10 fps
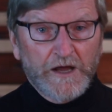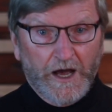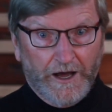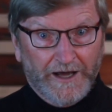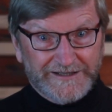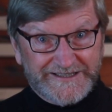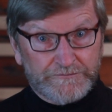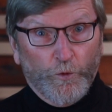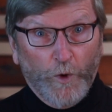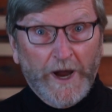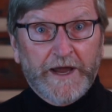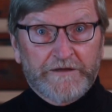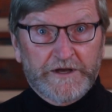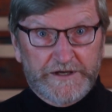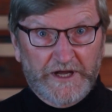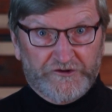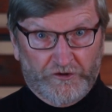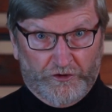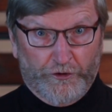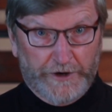a way that
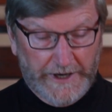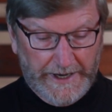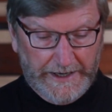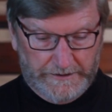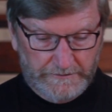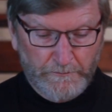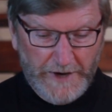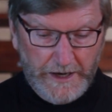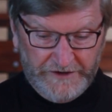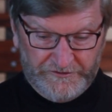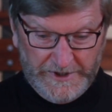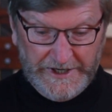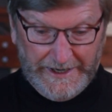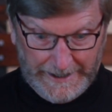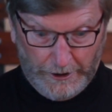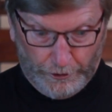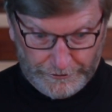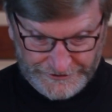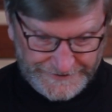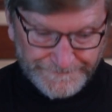doesn't create as many
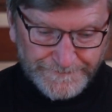errors.